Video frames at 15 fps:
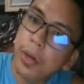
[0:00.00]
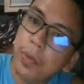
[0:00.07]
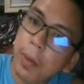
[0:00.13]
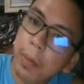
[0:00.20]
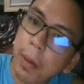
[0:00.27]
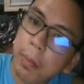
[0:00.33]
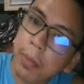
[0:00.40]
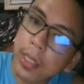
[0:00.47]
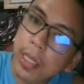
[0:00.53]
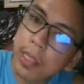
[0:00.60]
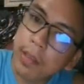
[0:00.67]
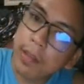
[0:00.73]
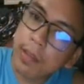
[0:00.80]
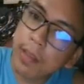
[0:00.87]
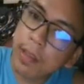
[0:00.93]
Remember,
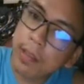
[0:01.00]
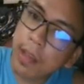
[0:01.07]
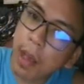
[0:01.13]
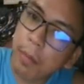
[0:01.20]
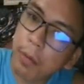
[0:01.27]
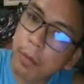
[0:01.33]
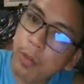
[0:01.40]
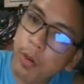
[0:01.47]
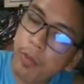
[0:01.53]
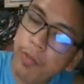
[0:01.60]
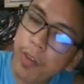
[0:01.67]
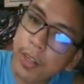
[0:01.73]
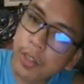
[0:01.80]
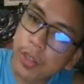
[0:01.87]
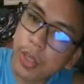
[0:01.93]
this is the sum of two
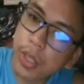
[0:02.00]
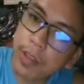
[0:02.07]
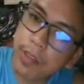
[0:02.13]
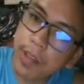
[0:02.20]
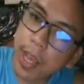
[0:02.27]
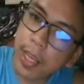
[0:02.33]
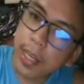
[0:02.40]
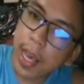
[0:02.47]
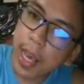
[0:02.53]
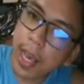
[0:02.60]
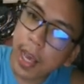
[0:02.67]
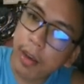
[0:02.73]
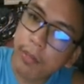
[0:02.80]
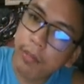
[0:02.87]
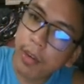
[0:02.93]
functions. I'd
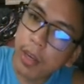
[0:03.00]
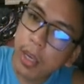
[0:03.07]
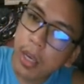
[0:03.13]
have